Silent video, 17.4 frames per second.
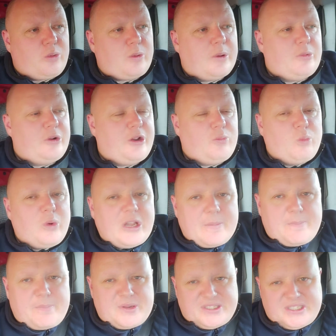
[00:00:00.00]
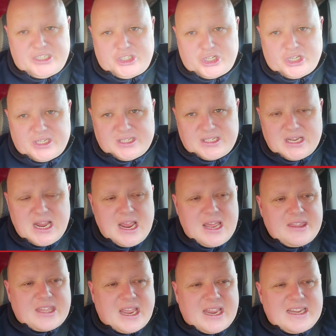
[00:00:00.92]
when we're in winning positions,
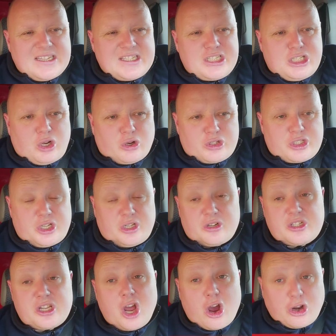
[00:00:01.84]
that is costing us.